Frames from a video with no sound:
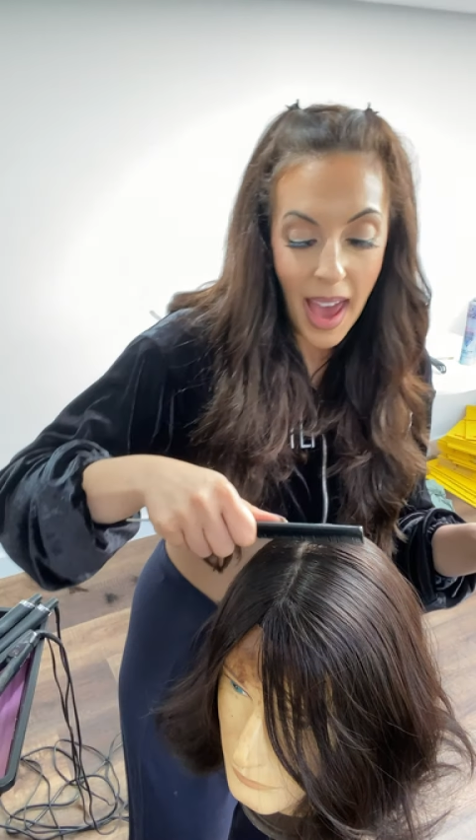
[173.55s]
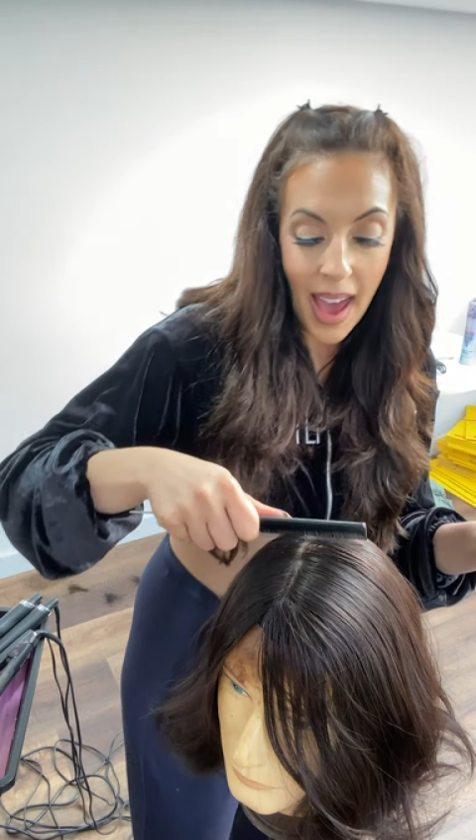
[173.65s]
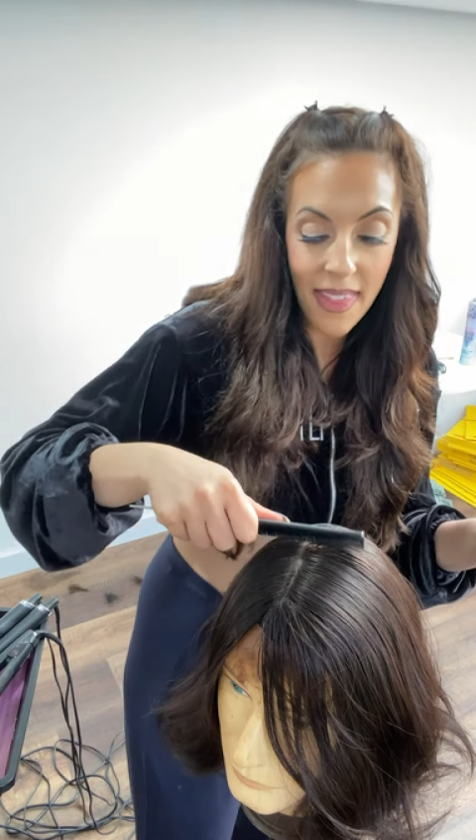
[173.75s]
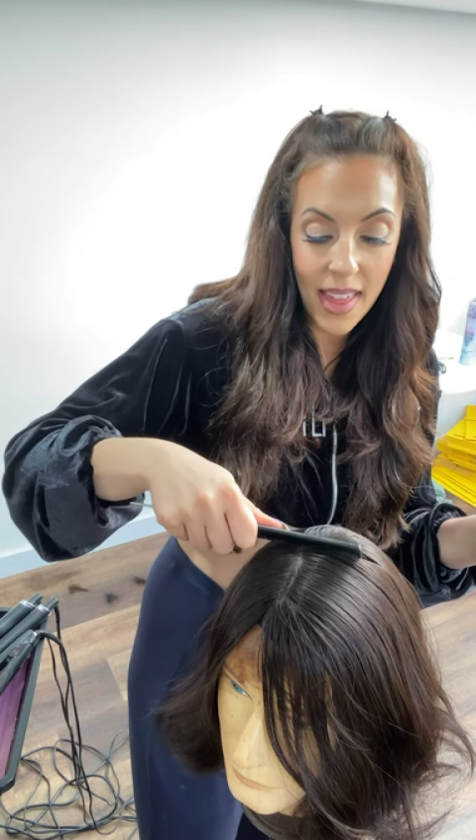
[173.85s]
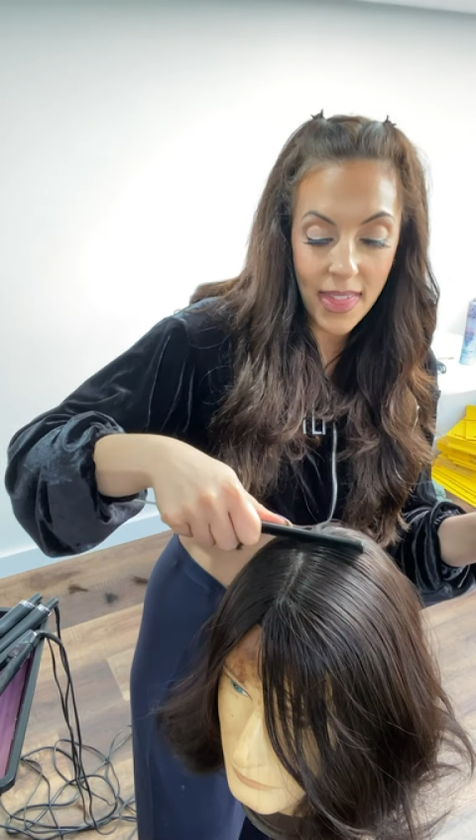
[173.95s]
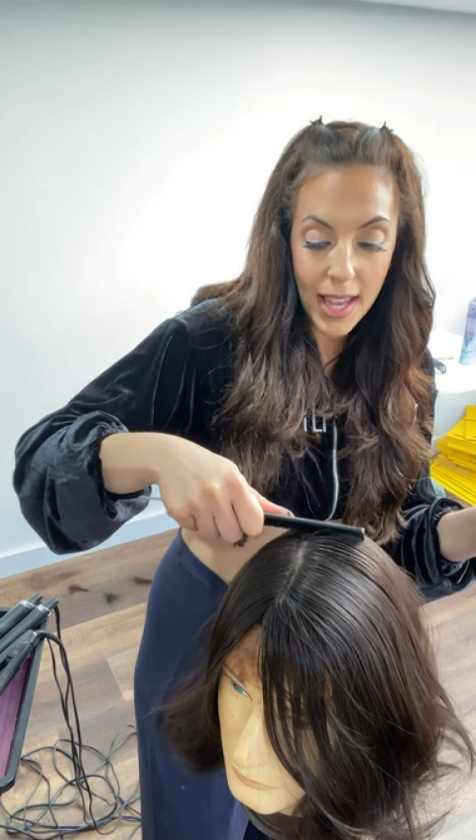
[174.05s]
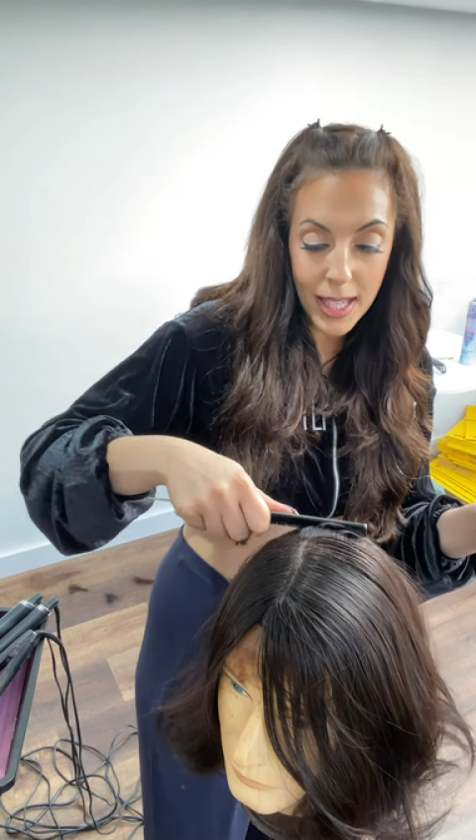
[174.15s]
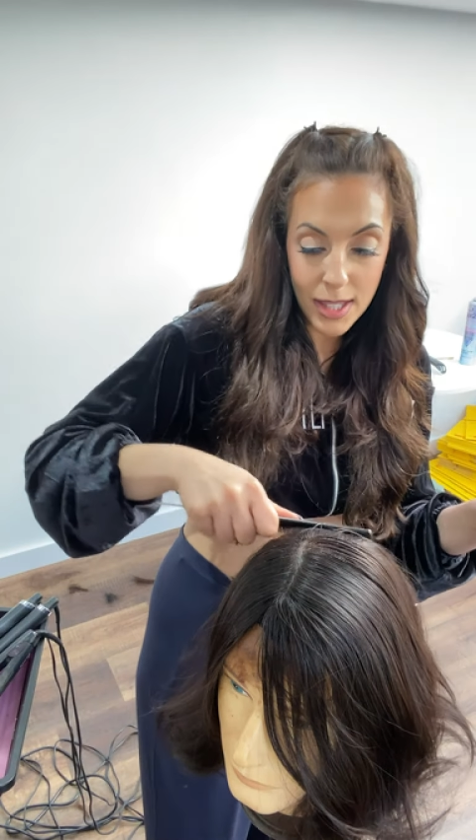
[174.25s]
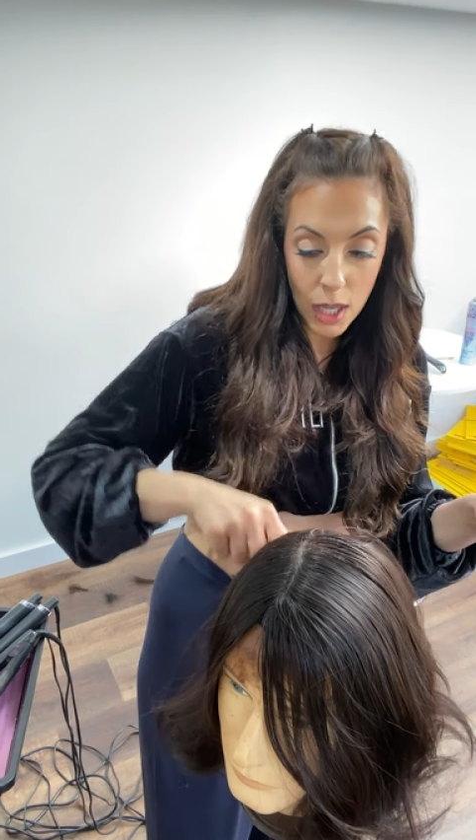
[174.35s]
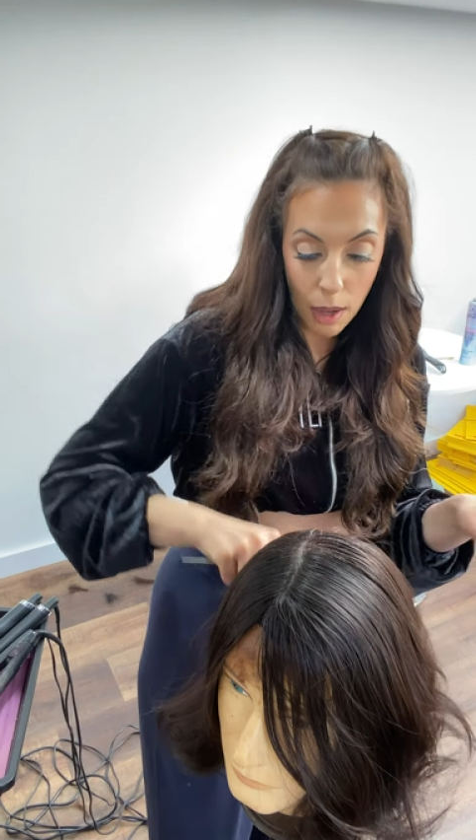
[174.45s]
And then
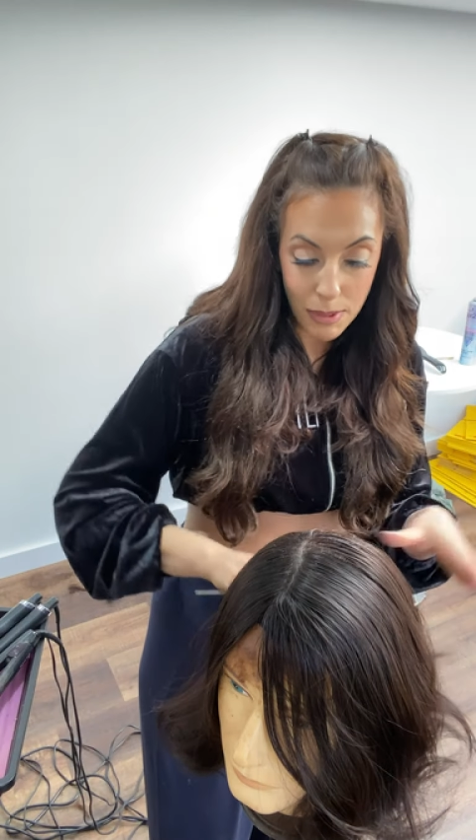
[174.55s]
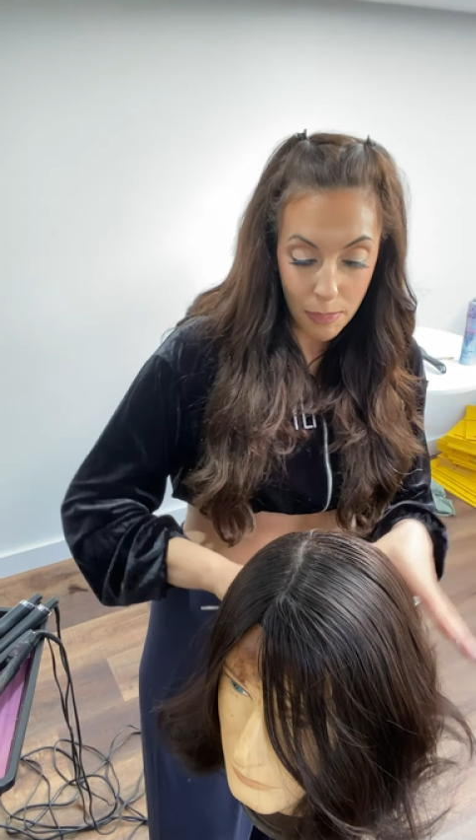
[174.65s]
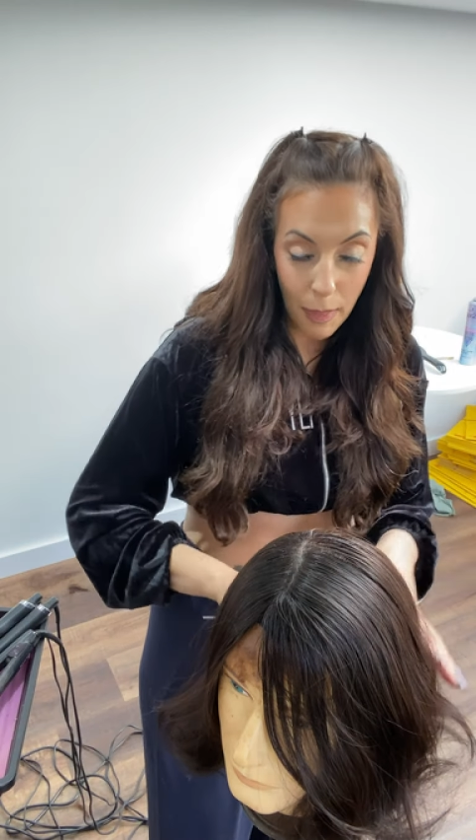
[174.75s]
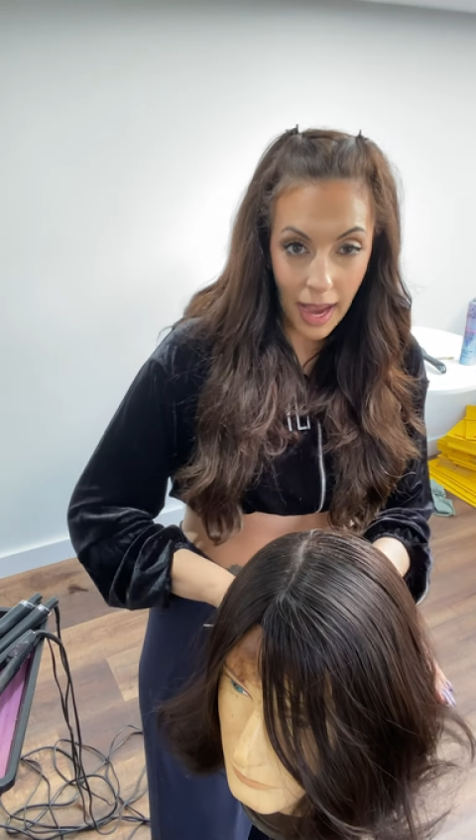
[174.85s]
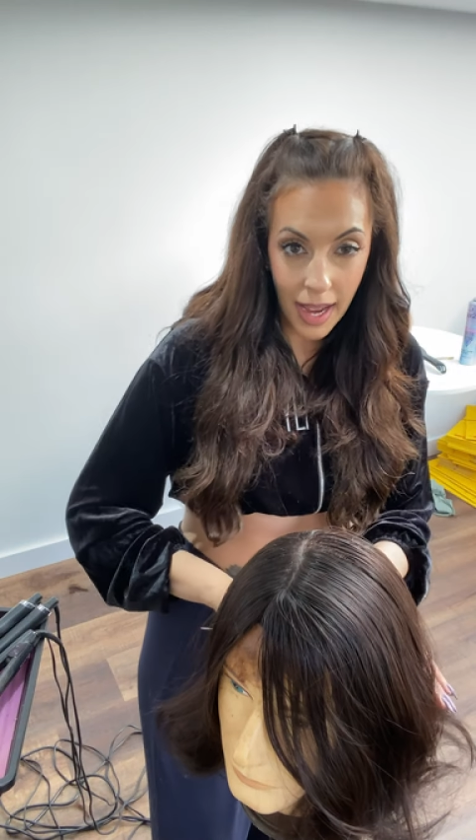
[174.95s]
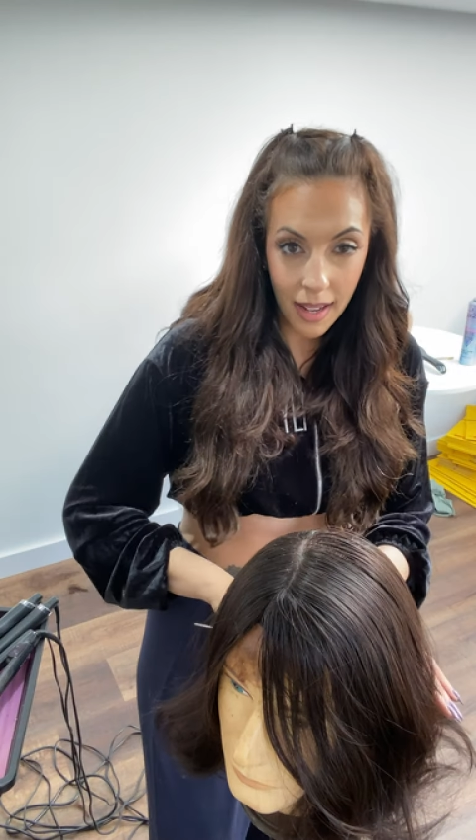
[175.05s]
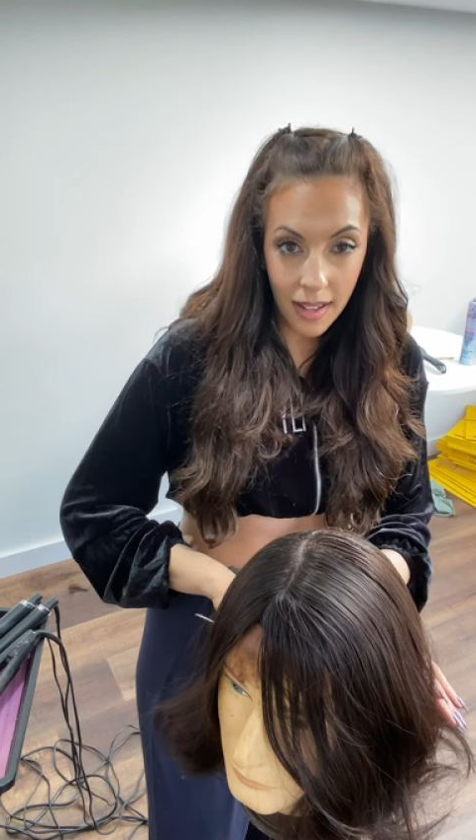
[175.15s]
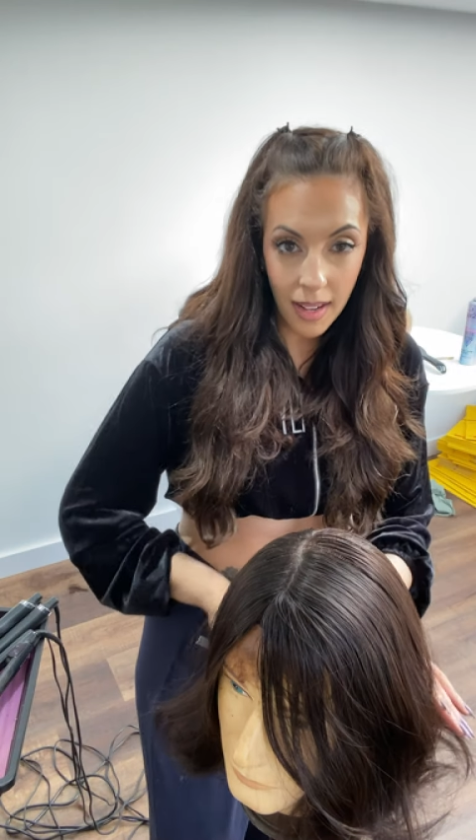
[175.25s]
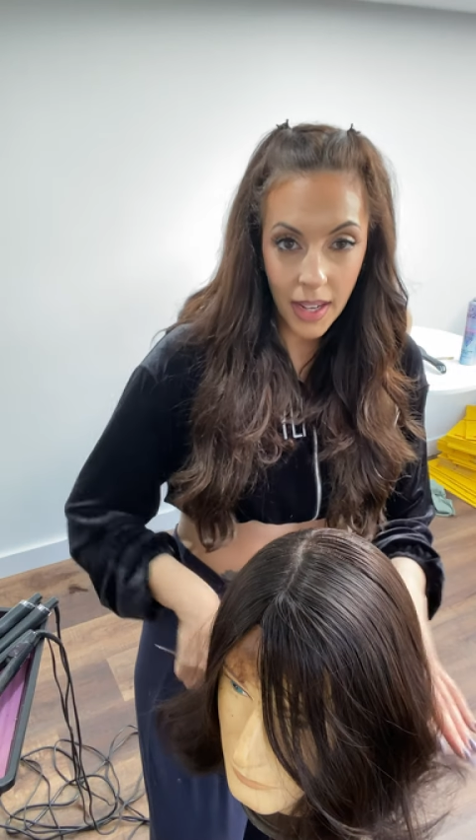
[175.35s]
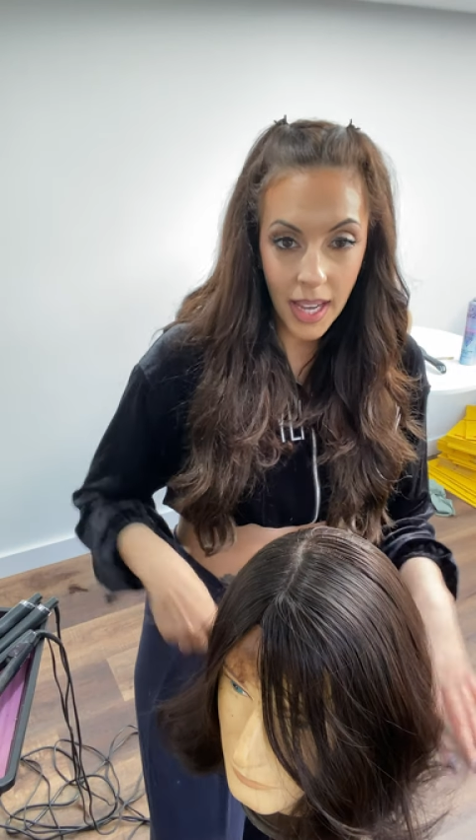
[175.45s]
this goes back,
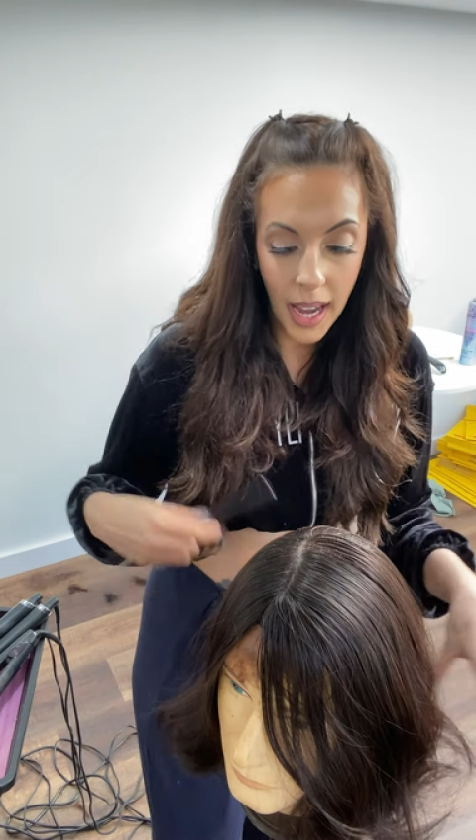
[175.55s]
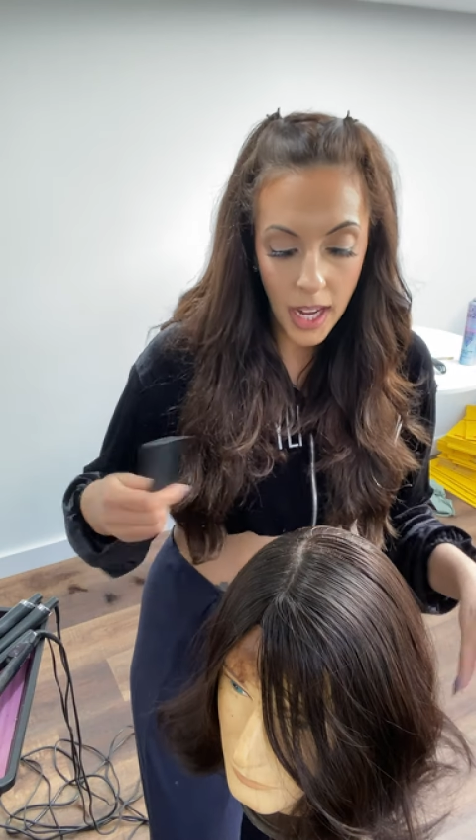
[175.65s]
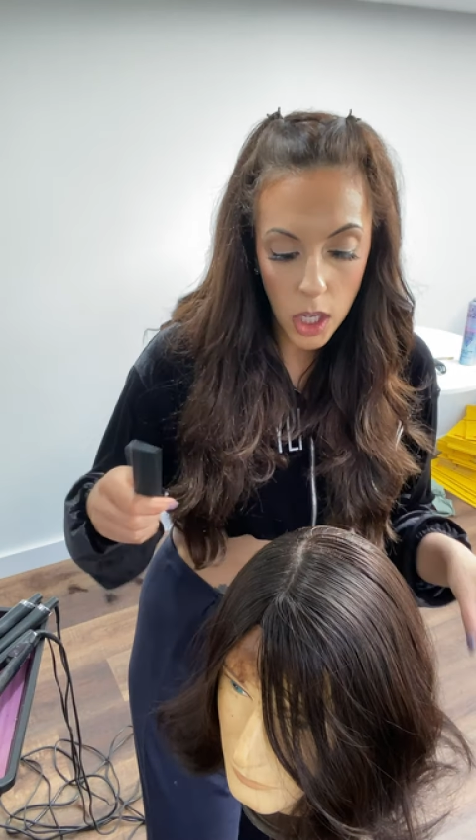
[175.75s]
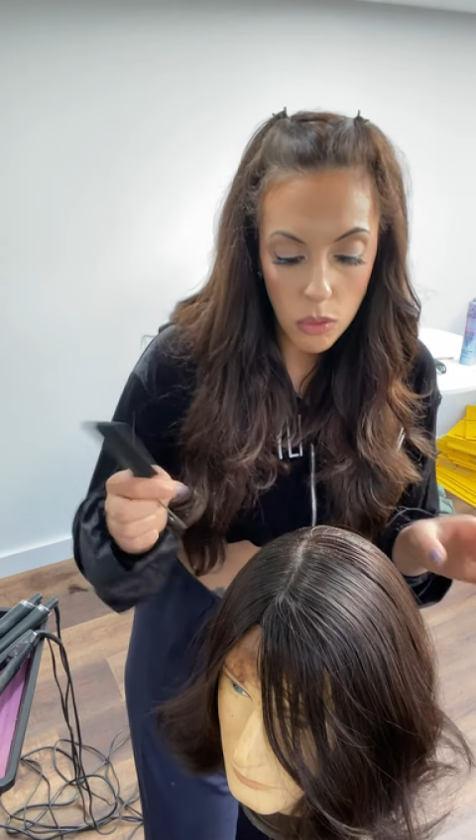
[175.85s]
okay?